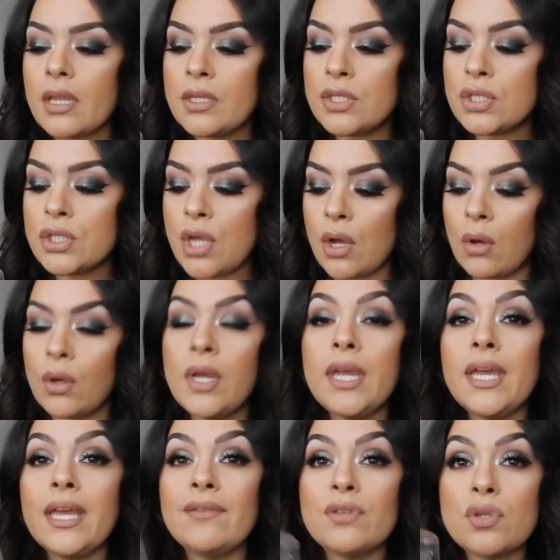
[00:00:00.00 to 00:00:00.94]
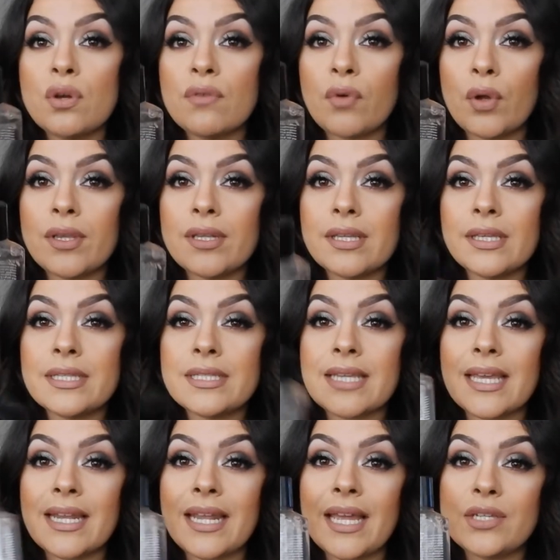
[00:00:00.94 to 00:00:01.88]
So if you do have oily
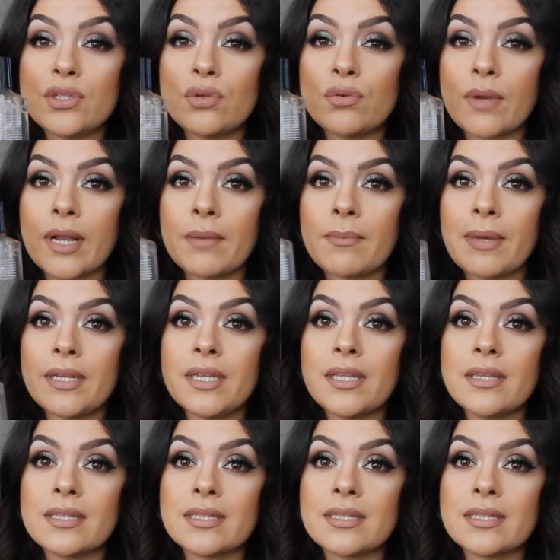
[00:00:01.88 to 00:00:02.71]
skin, I do recommend it.